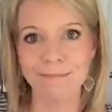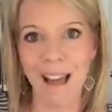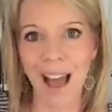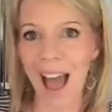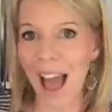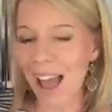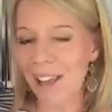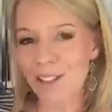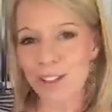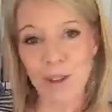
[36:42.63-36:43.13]

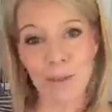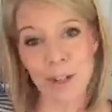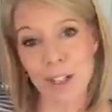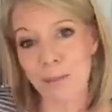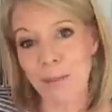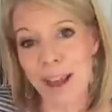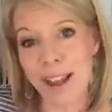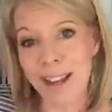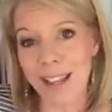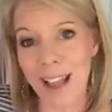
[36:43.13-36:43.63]
I have so much
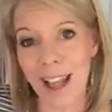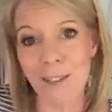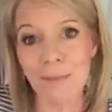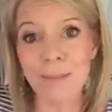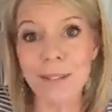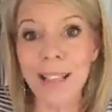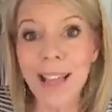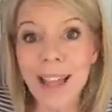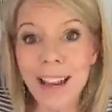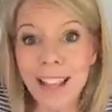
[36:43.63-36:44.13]
money. I
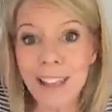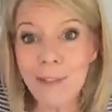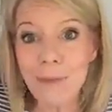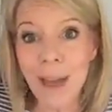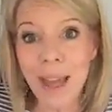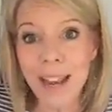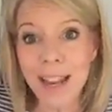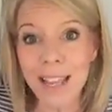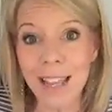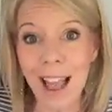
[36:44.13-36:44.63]
have plenty of
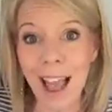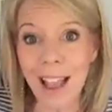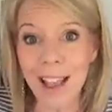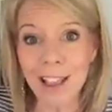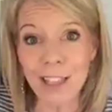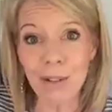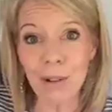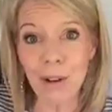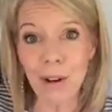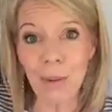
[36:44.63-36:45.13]
money. I
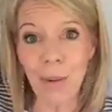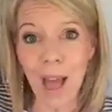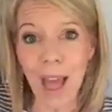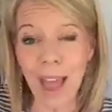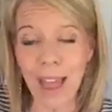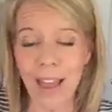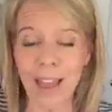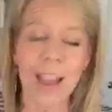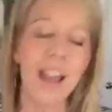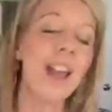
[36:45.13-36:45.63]
can throw it
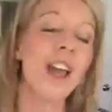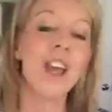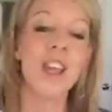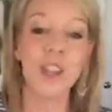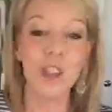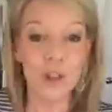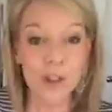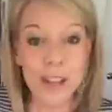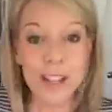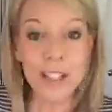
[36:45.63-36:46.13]
away.
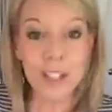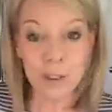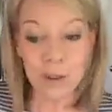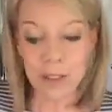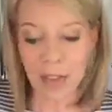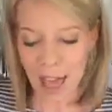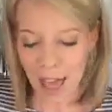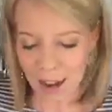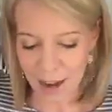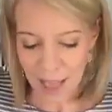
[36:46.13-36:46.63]
You can do
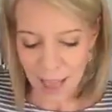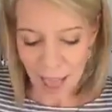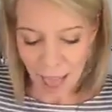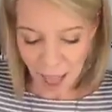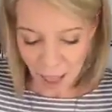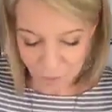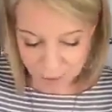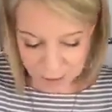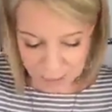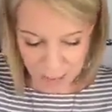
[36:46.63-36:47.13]
that.
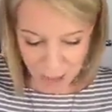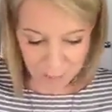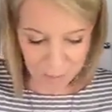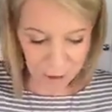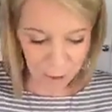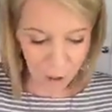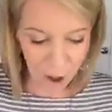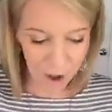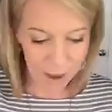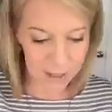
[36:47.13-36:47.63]
Every time
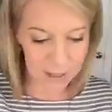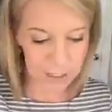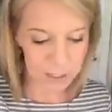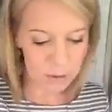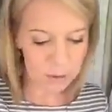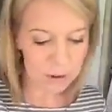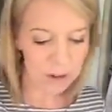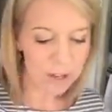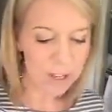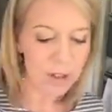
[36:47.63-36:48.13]
you walk in the
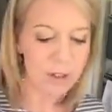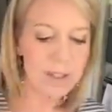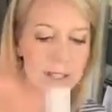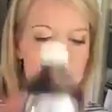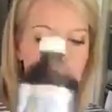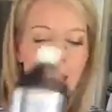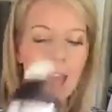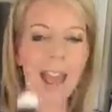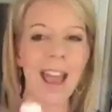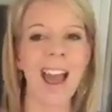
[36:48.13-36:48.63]
store, you can
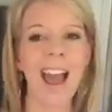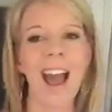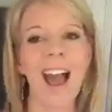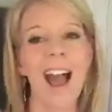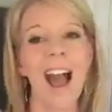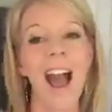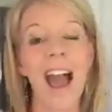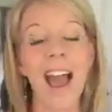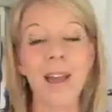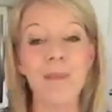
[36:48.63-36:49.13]
say,
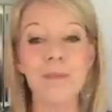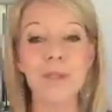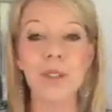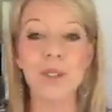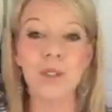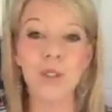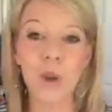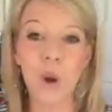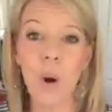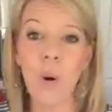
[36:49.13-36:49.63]
I am
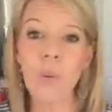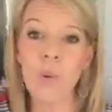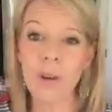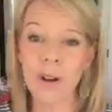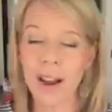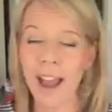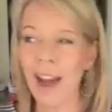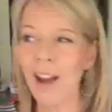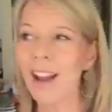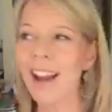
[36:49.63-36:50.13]
so
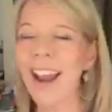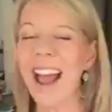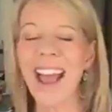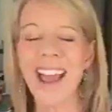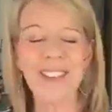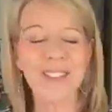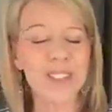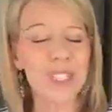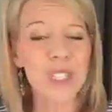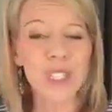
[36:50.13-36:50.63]
worn out and I
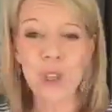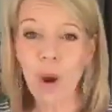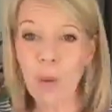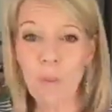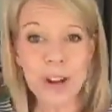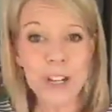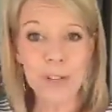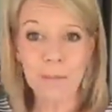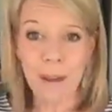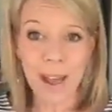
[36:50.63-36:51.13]
have so
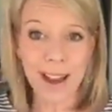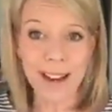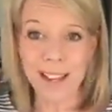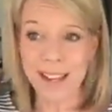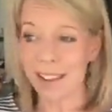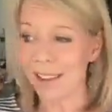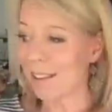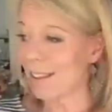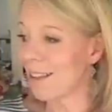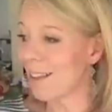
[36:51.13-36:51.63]
much
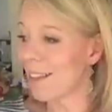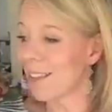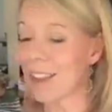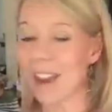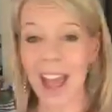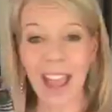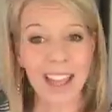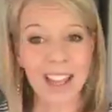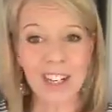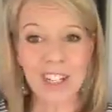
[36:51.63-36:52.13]
money that
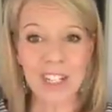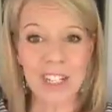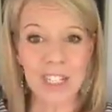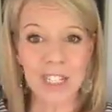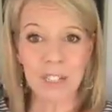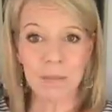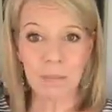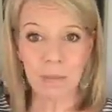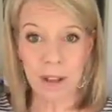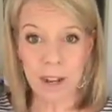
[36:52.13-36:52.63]
I can
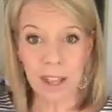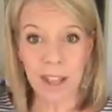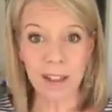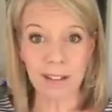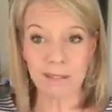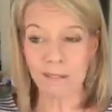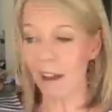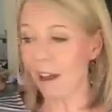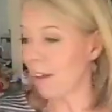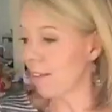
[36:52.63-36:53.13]
just put
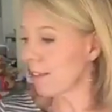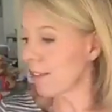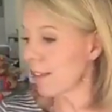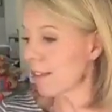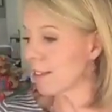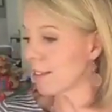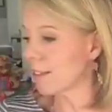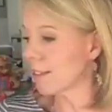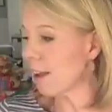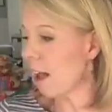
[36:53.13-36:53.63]
it on
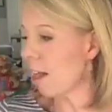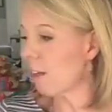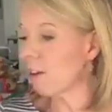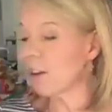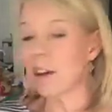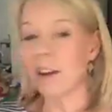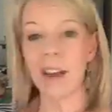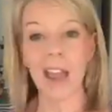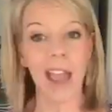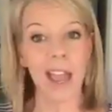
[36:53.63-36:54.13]
this
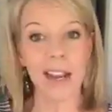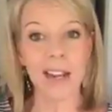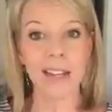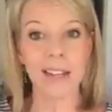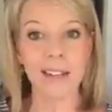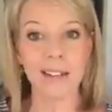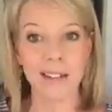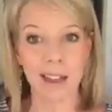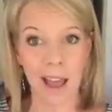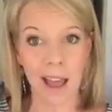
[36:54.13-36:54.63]

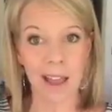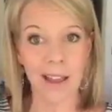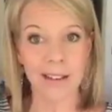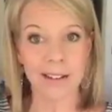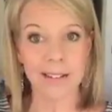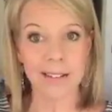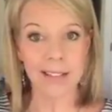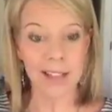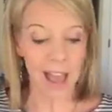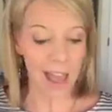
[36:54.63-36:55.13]

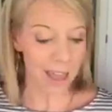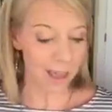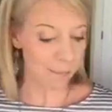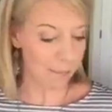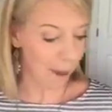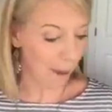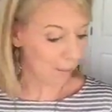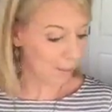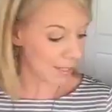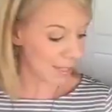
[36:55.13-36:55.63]
$1.89 Diet
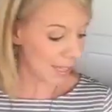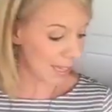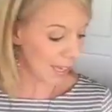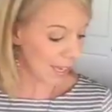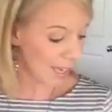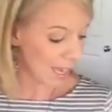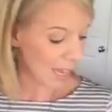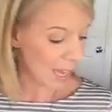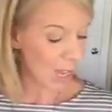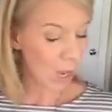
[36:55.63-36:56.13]

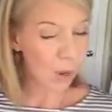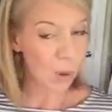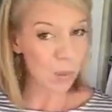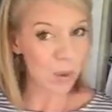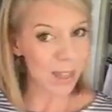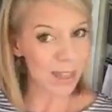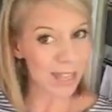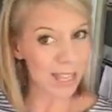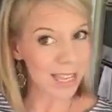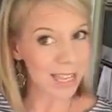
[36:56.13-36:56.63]
Pepsi
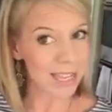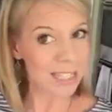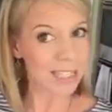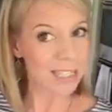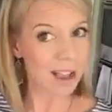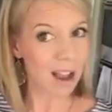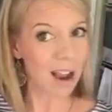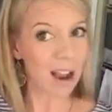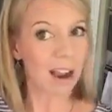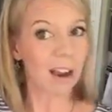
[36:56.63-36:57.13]
when these
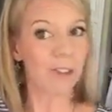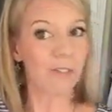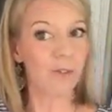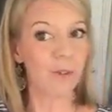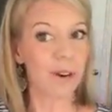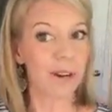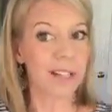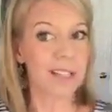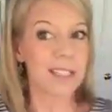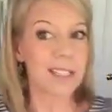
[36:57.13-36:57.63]
are
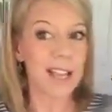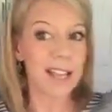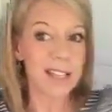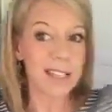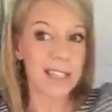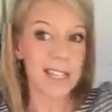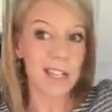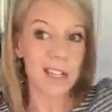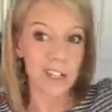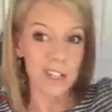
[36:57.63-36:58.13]
40
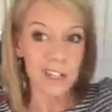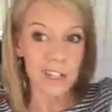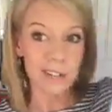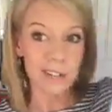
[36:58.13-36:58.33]
cents each.